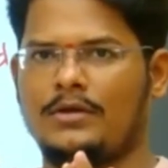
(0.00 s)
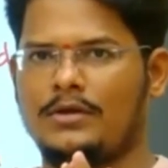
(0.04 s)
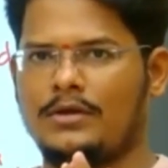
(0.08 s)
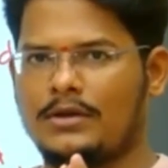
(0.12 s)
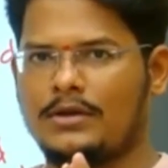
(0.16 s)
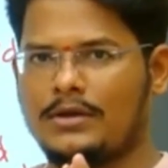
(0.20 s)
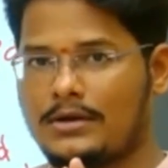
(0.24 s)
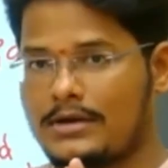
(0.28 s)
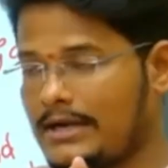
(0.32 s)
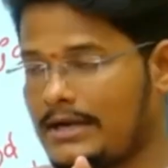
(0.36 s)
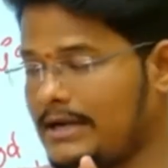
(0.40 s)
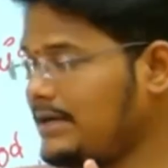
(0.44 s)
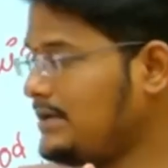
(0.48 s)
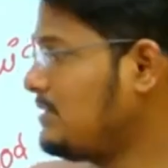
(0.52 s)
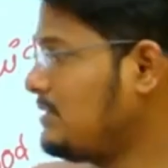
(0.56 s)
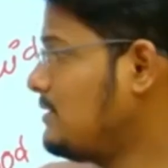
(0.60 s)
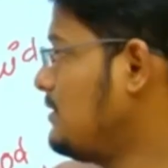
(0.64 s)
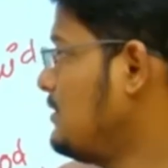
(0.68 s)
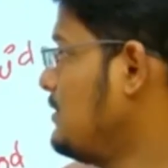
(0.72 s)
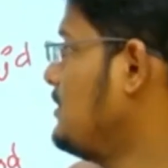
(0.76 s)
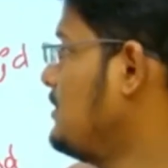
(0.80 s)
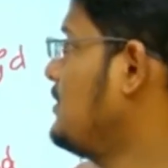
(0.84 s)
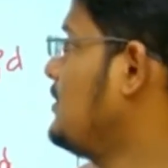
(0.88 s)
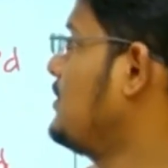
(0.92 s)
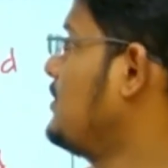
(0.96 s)
right?
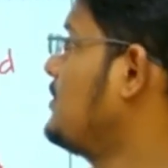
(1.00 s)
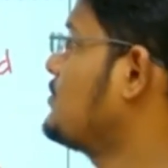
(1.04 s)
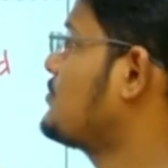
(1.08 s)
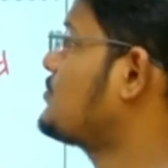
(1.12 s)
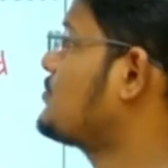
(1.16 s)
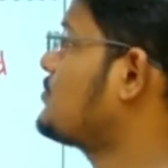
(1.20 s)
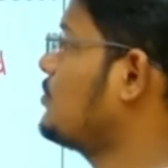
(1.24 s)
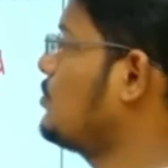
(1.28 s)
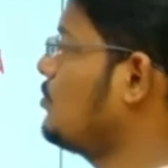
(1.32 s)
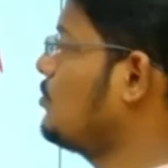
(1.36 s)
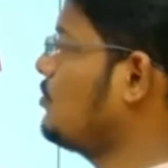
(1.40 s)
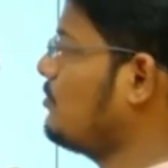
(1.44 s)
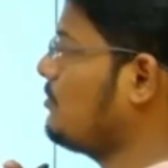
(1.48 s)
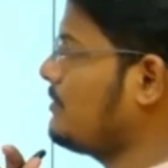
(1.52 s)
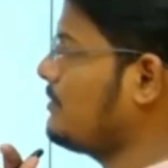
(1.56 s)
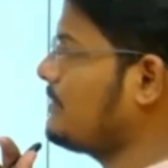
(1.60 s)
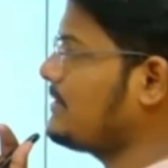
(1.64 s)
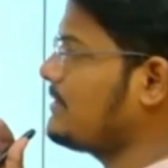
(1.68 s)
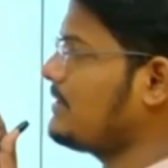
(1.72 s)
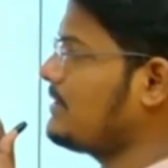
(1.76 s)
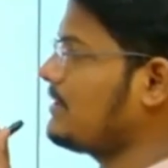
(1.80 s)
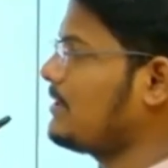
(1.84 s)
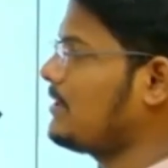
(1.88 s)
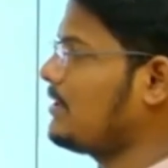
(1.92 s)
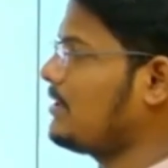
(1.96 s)
So
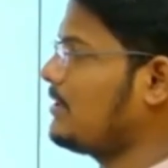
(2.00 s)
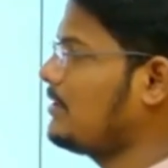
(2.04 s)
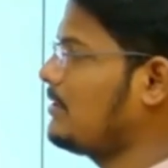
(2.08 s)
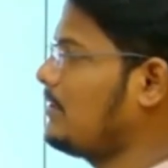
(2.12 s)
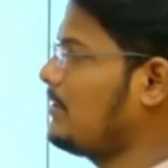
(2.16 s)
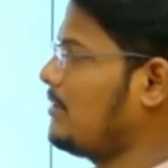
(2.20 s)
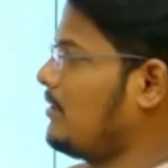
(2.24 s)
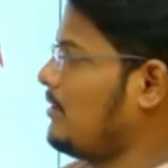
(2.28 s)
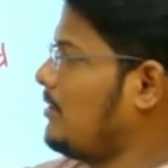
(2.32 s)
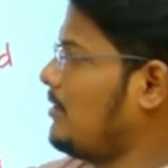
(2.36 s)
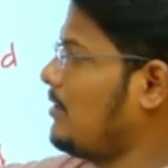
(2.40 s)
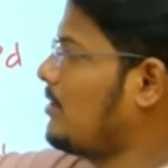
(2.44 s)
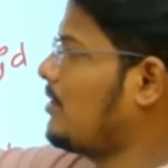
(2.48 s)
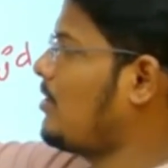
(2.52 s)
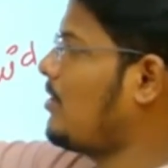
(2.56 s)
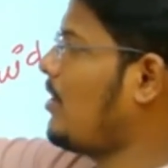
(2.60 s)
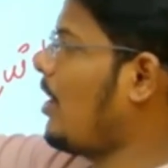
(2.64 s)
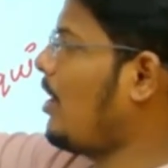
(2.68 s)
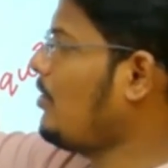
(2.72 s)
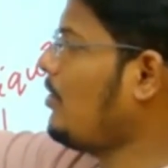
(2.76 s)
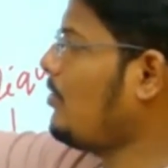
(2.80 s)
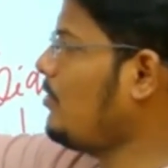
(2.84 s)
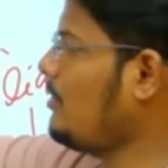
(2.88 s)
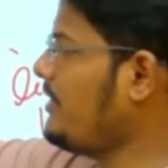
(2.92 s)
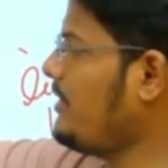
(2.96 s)

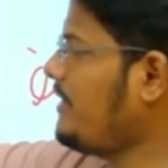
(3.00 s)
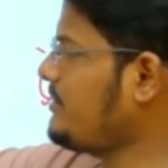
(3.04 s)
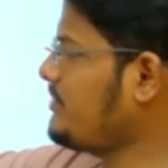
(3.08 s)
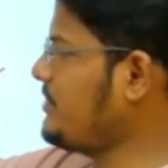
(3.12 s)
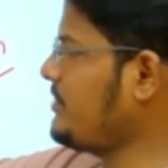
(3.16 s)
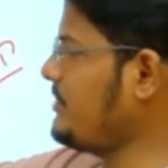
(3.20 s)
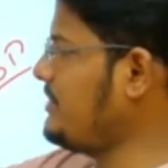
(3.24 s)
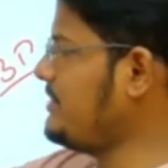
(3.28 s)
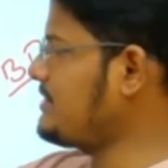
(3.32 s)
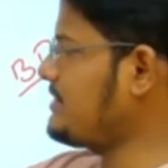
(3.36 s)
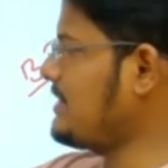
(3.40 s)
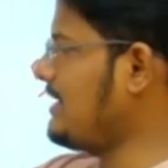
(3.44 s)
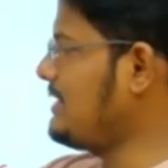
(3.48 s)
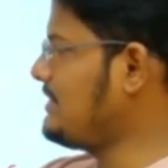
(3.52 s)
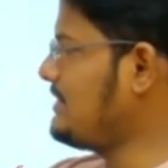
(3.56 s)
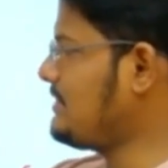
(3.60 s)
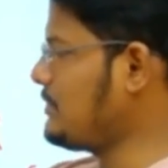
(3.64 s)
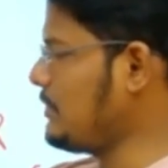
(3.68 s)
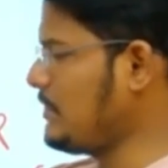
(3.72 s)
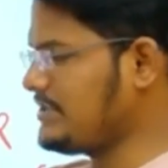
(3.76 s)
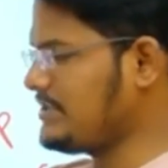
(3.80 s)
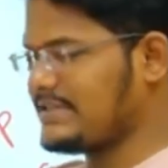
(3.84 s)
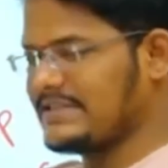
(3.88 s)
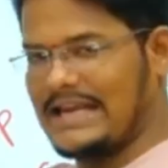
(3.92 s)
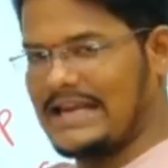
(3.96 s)
coagulation is also
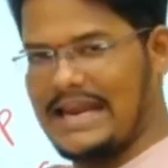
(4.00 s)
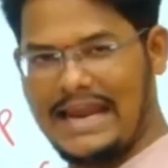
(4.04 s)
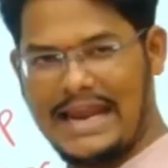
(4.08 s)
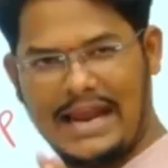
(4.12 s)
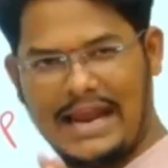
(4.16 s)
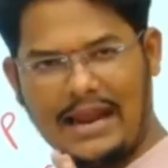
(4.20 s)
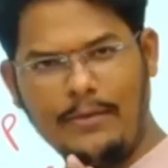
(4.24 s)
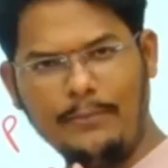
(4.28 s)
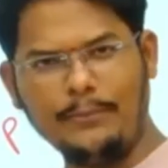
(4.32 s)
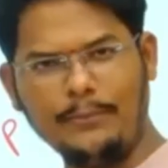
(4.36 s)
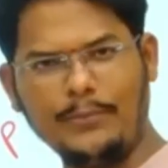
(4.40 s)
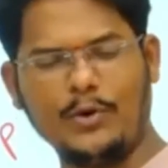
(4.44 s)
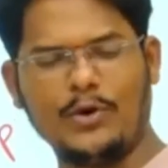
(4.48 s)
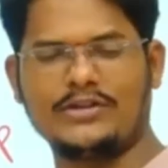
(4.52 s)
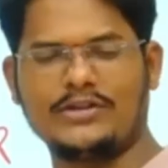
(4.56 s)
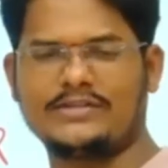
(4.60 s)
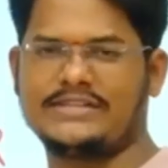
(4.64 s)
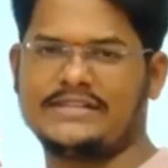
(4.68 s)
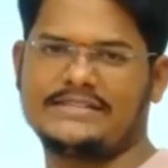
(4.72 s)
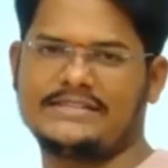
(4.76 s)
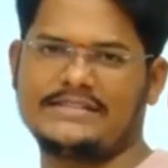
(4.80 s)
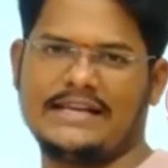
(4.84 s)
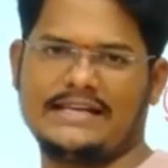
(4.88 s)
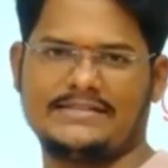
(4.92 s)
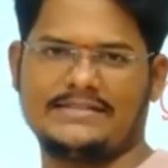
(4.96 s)
same process
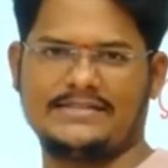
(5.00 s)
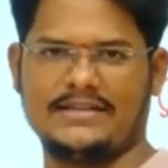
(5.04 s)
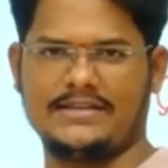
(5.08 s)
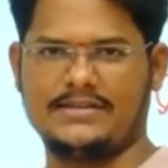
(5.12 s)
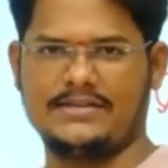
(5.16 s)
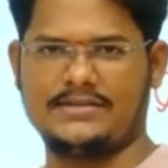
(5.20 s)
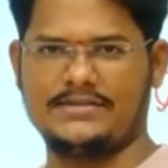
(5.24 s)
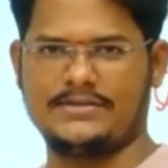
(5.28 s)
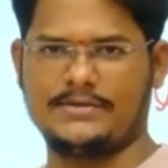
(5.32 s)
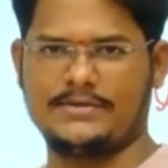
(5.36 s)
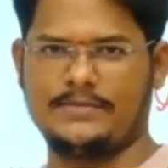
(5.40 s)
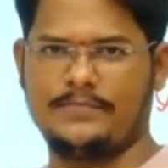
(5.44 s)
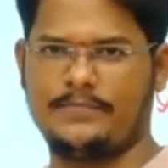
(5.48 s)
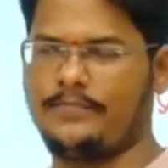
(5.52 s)
as such.